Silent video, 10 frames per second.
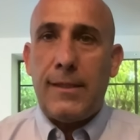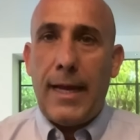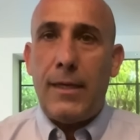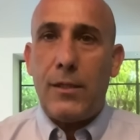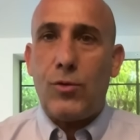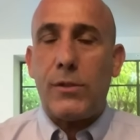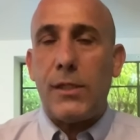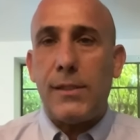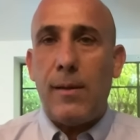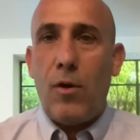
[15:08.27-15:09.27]
they need to
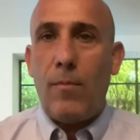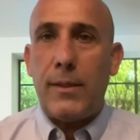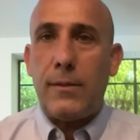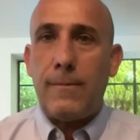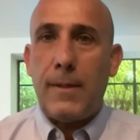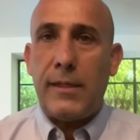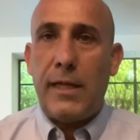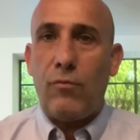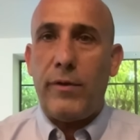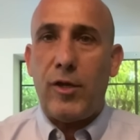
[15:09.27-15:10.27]
seize the moment
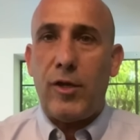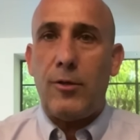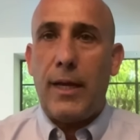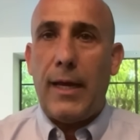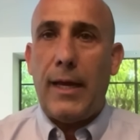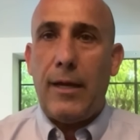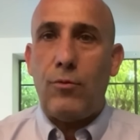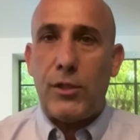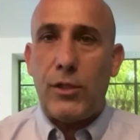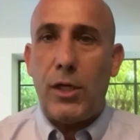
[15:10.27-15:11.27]
and deal with
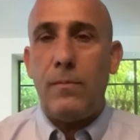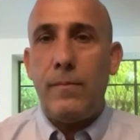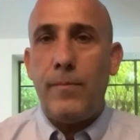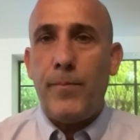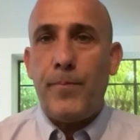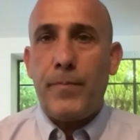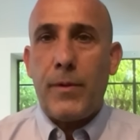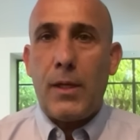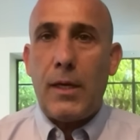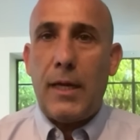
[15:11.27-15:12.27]
their regime.
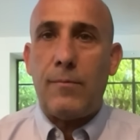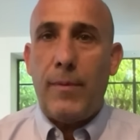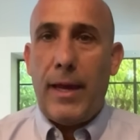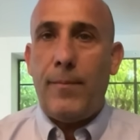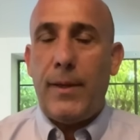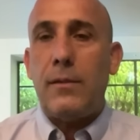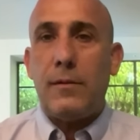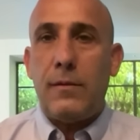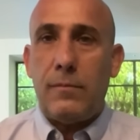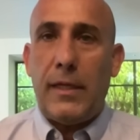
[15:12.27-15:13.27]
And
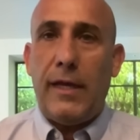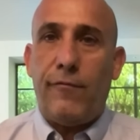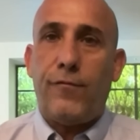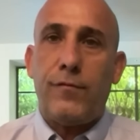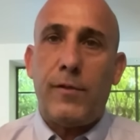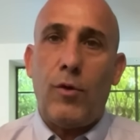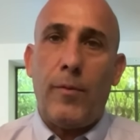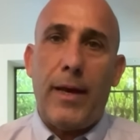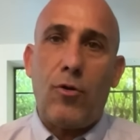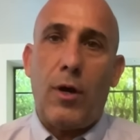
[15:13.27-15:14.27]
maybe if there
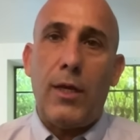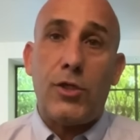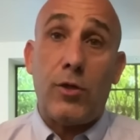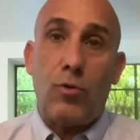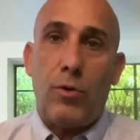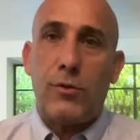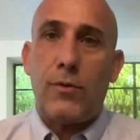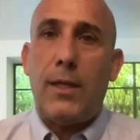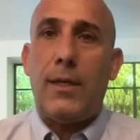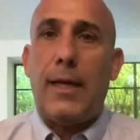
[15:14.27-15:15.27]
will be a coalition or
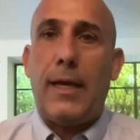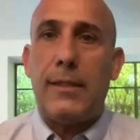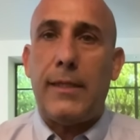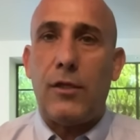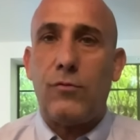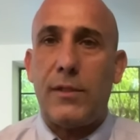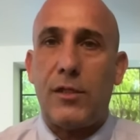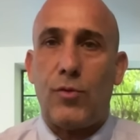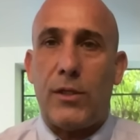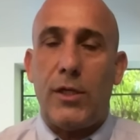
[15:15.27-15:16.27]
Israel deals with
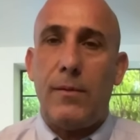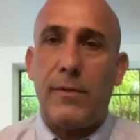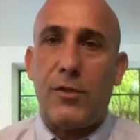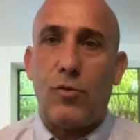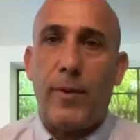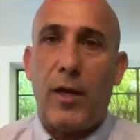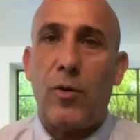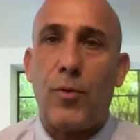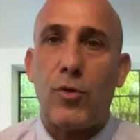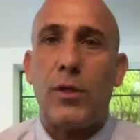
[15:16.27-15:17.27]
this regime, this will be
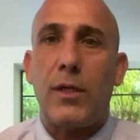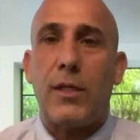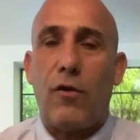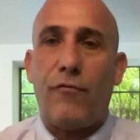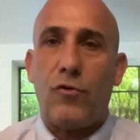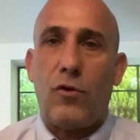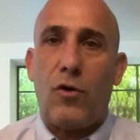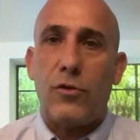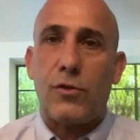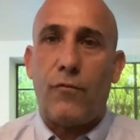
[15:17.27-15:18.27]
an opportunity
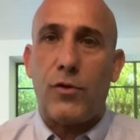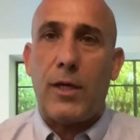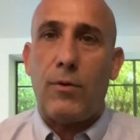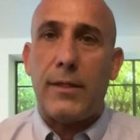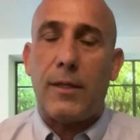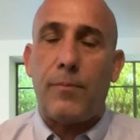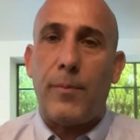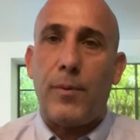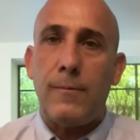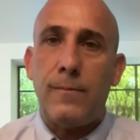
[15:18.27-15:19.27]
also for the Iranian
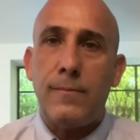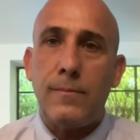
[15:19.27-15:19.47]
people.